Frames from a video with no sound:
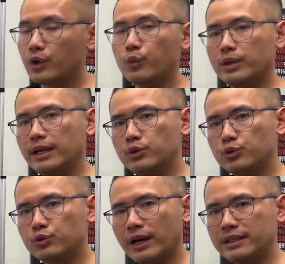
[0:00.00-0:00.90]
we like to
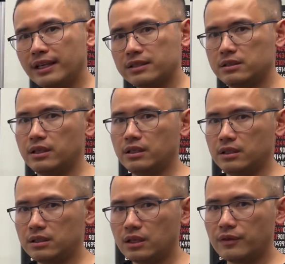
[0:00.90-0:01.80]
write the answer in
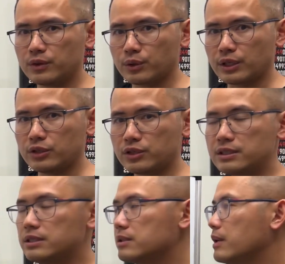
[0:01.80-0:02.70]
interval
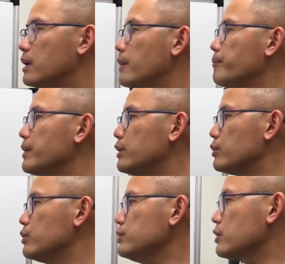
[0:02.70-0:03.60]
notations. And to
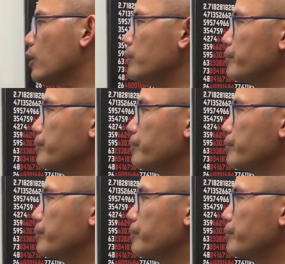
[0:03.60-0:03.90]
do so,